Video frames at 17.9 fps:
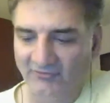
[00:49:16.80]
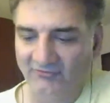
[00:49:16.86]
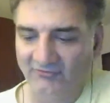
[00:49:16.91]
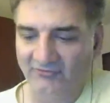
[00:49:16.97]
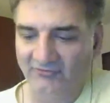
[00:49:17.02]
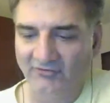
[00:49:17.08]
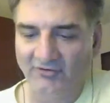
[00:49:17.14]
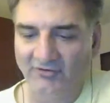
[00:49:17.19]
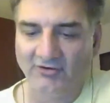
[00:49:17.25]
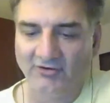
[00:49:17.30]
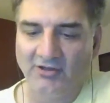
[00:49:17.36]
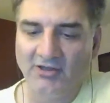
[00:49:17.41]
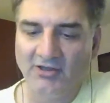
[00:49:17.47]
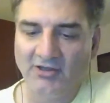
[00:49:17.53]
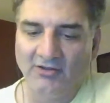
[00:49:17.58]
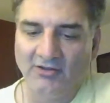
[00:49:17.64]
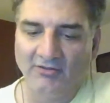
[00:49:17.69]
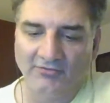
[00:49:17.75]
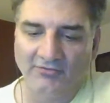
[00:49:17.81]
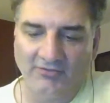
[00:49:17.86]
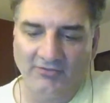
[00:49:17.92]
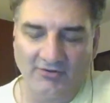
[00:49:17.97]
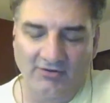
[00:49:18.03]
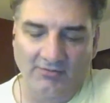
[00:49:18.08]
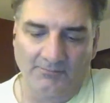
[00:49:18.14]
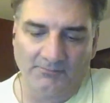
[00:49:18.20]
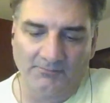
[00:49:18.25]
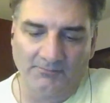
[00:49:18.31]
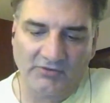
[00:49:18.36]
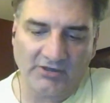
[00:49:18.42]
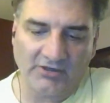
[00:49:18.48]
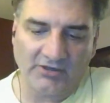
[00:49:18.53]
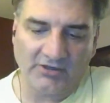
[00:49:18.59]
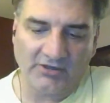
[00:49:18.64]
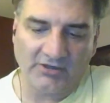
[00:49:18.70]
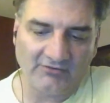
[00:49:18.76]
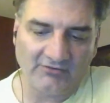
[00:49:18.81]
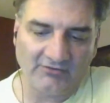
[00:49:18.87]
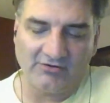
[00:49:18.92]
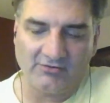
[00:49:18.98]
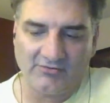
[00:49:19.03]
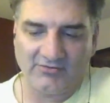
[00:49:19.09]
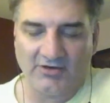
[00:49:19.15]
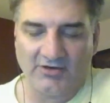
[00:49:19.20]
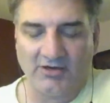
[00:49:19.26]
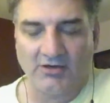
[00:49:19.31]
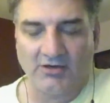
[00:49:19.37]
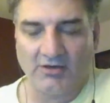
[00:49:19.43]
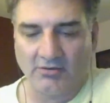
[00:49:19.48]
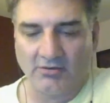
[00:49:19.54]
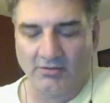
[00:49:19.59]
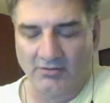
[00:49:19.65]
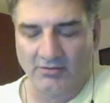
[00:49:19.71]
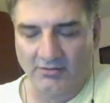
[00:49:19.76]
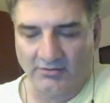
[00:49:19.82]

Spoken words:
turn. The cards that are there,